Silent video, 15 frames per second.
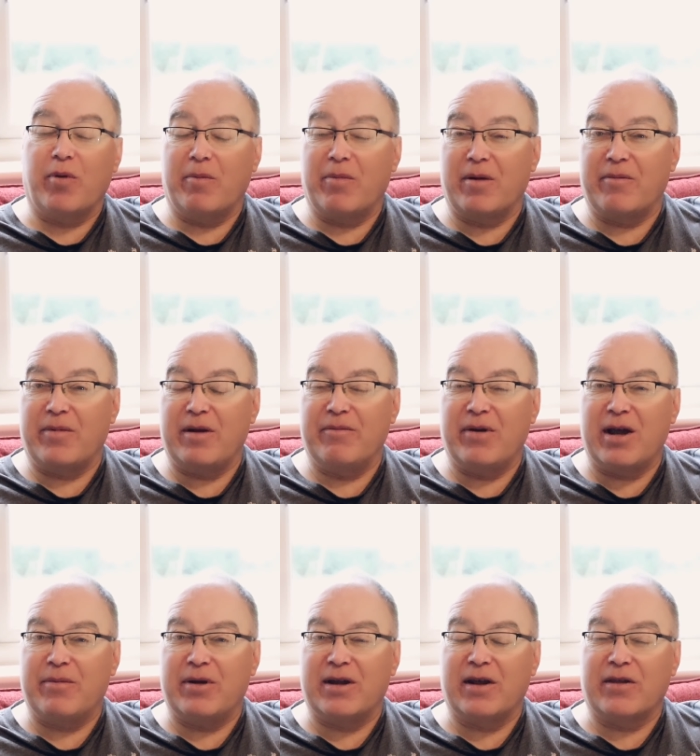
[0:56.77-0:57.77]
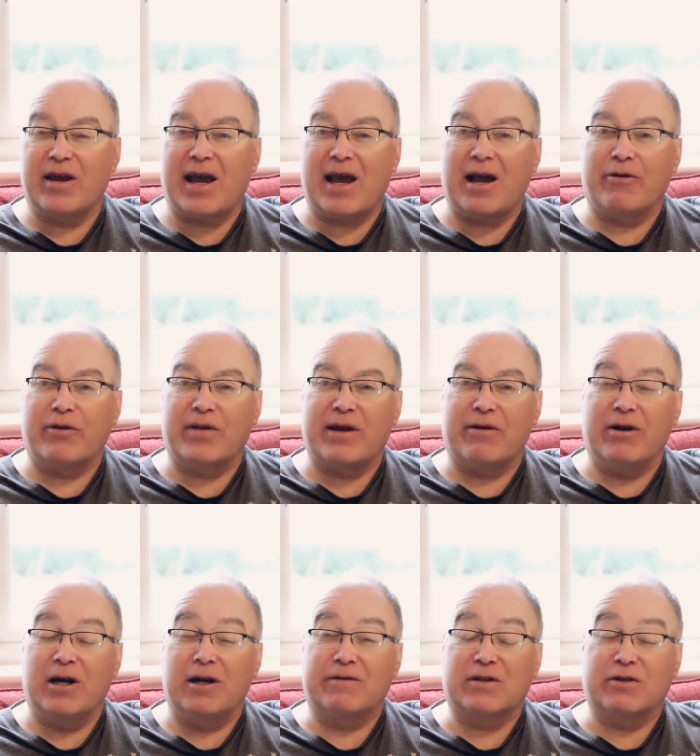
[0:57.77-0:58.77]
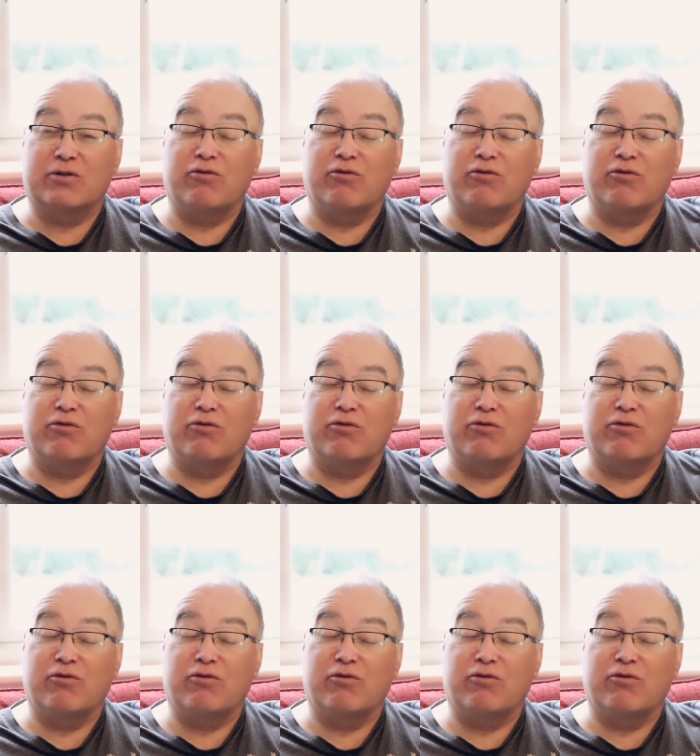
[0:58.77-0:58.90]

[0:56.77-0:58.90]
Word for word: probably maybe another hour thereafter.